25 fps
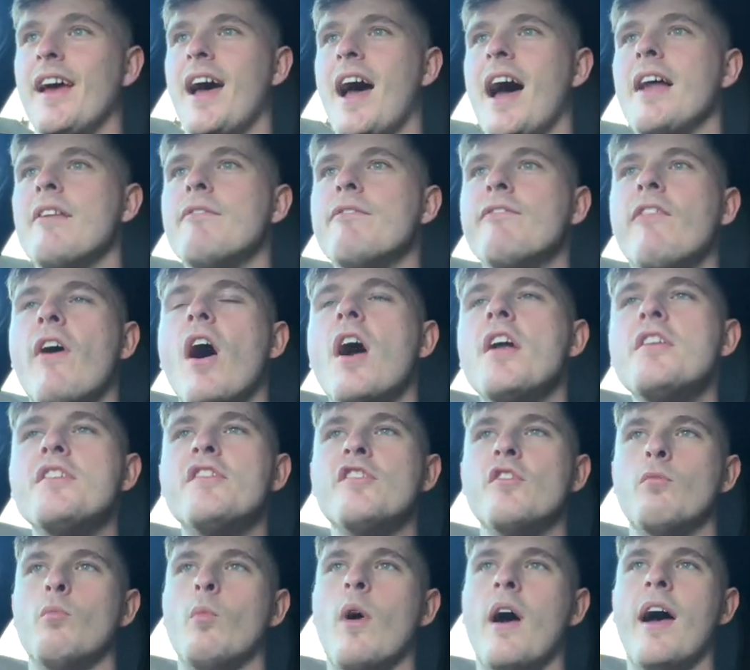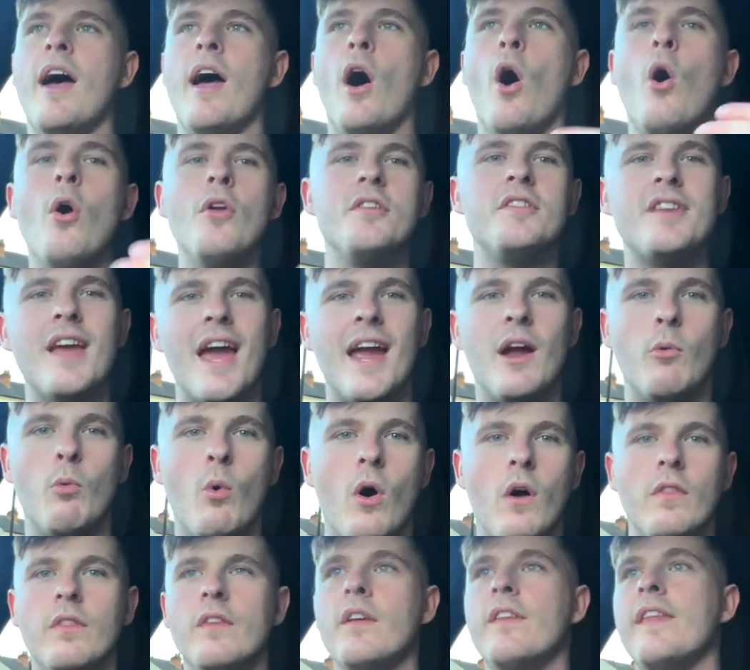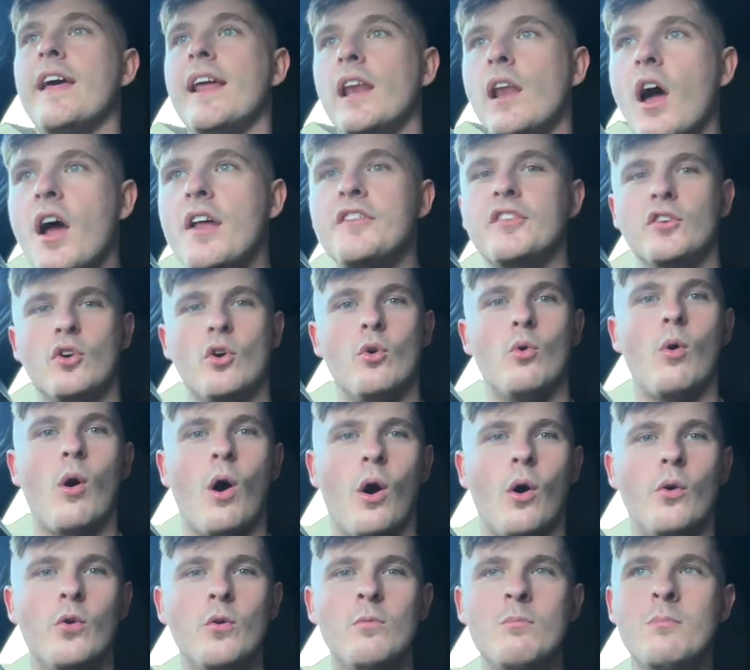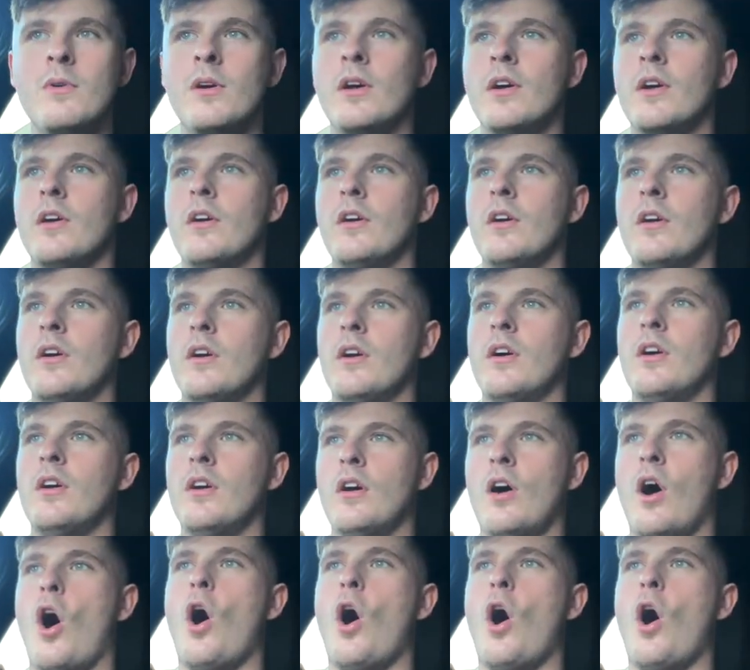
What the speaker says: and find somewhere on day one that they like to call home.